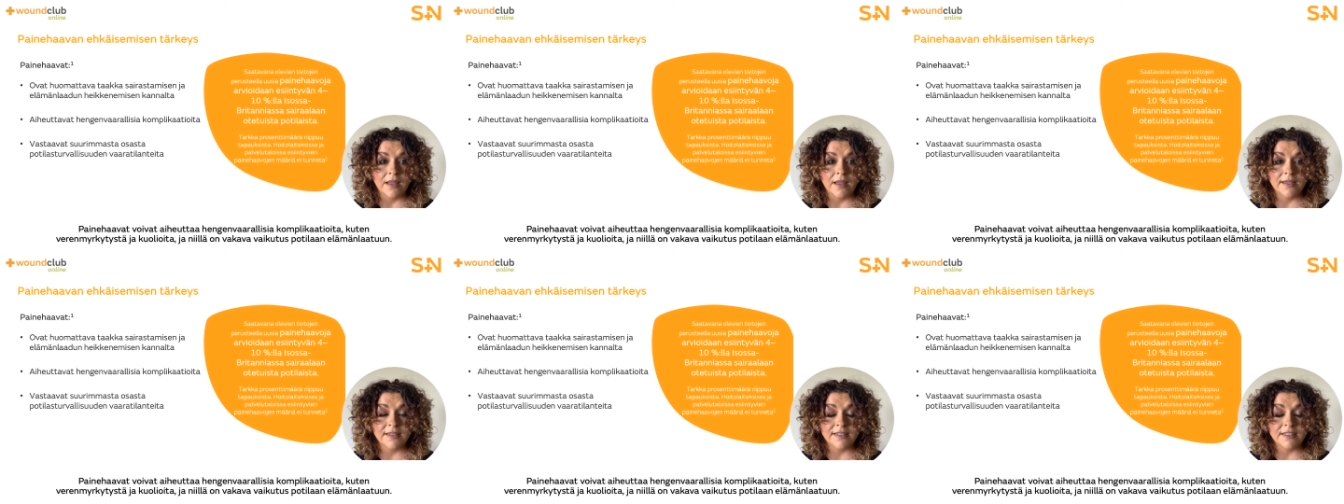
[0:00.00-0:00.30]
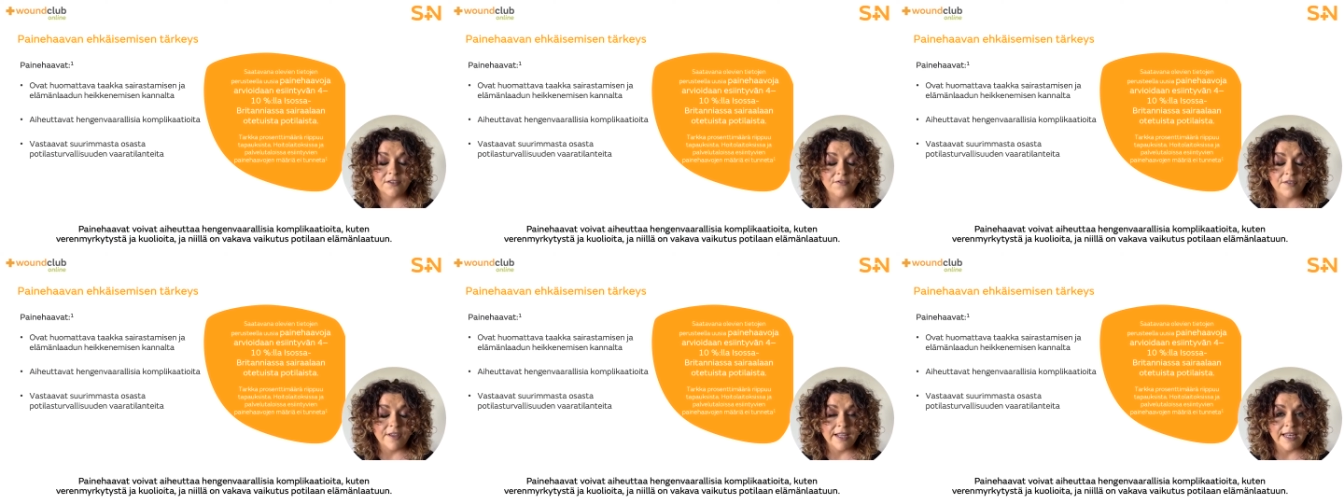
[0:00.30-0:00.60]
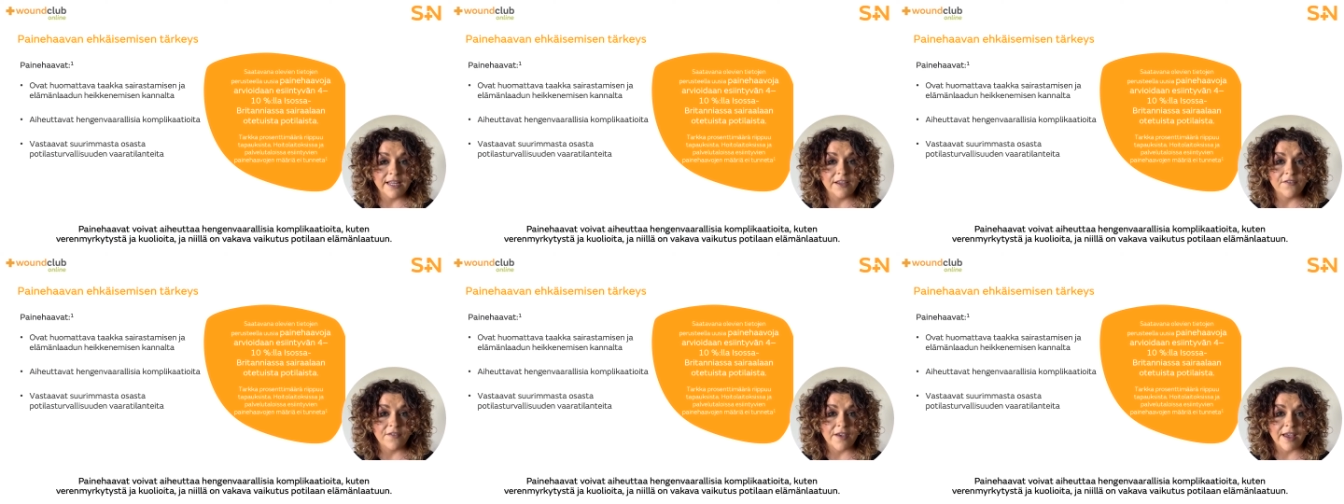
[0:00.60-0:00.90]

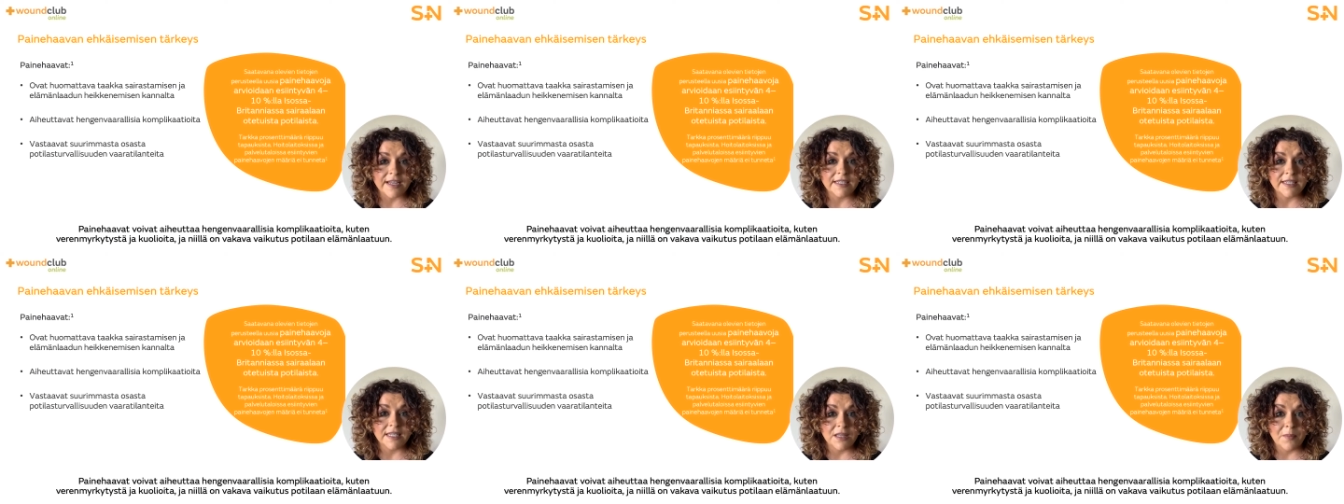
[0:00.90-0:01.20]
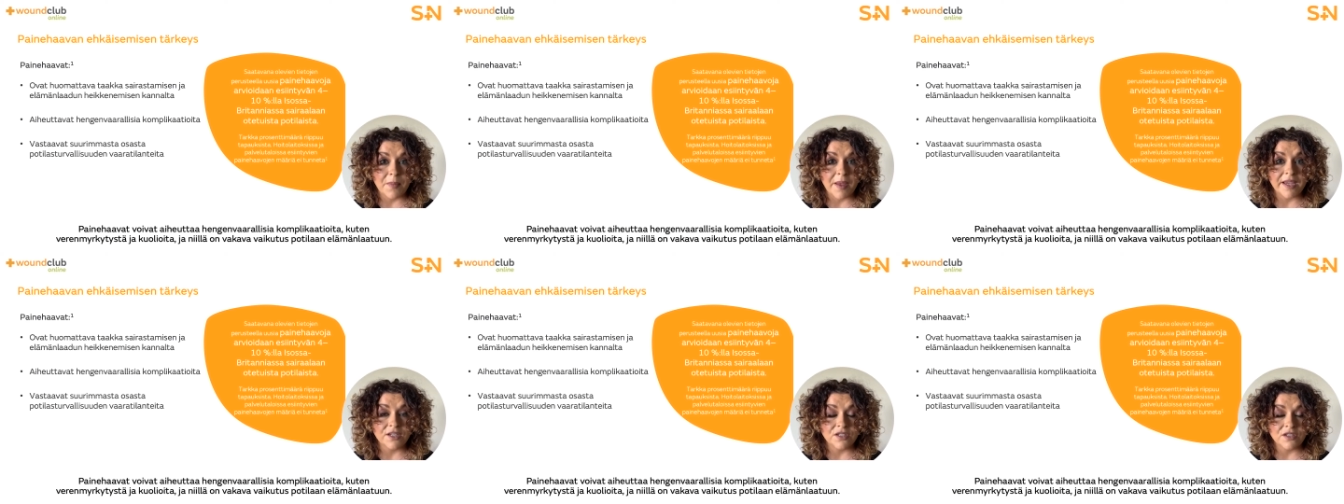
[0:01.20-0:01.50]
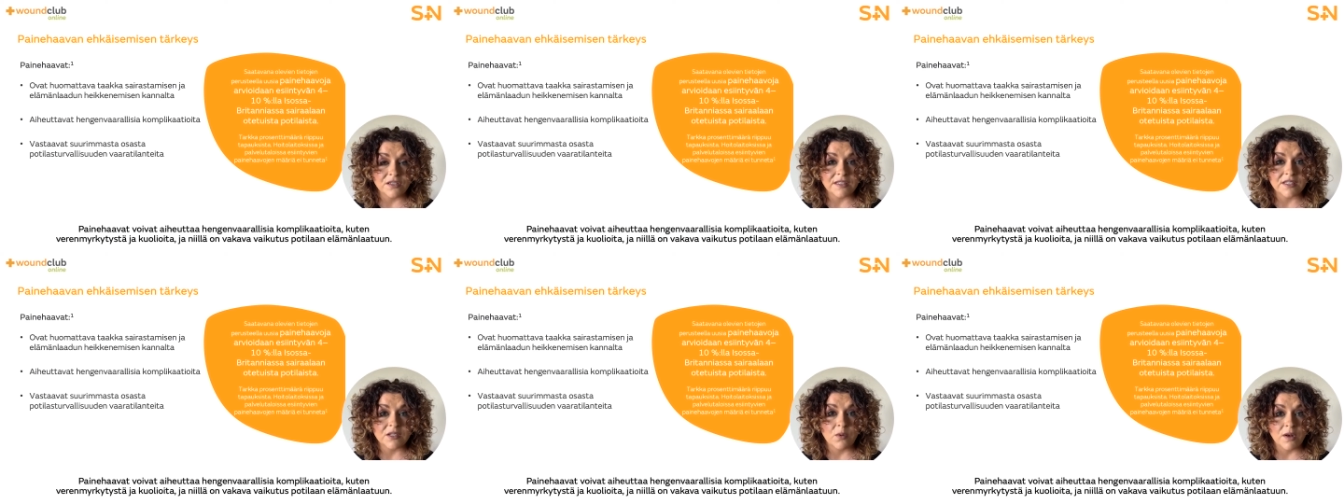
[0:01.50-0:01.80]
severely affecting the
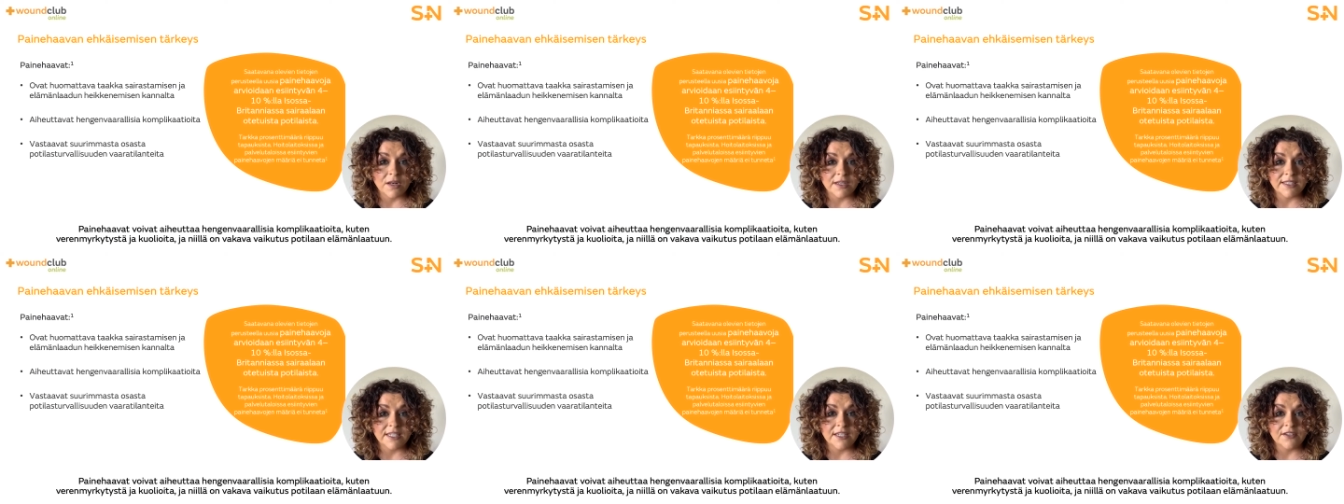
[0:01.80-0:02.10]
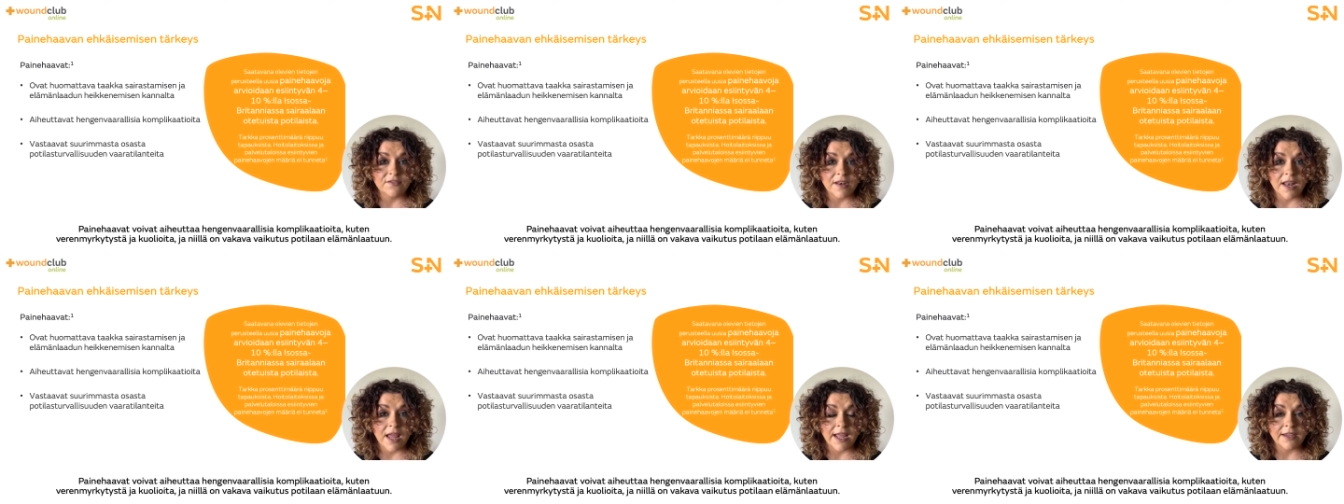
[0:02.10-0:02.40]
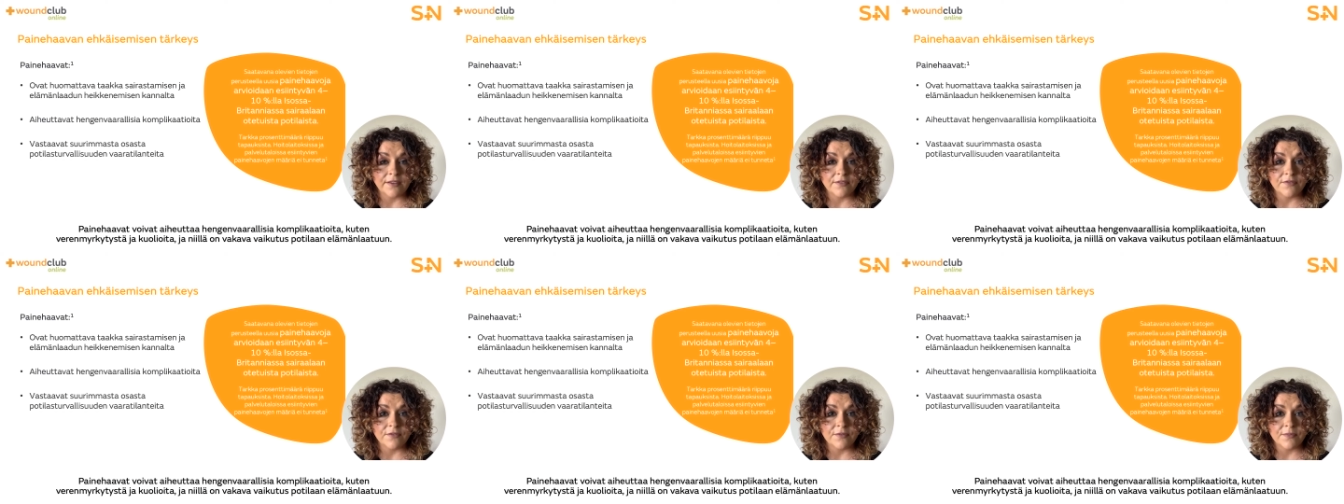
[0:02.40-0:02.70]
patient's quality of
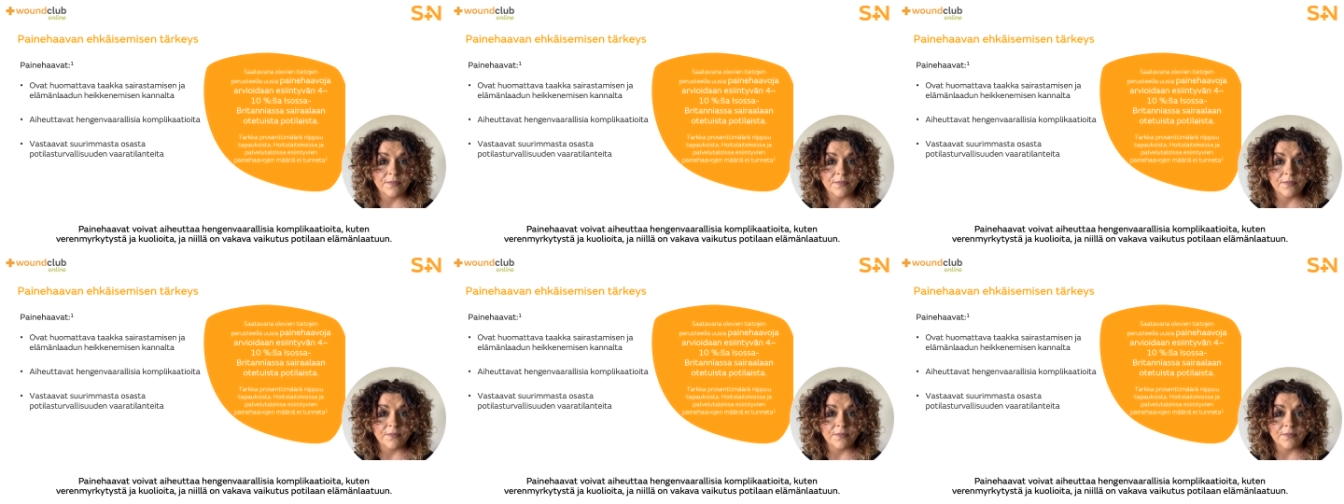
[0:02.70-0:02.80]
life.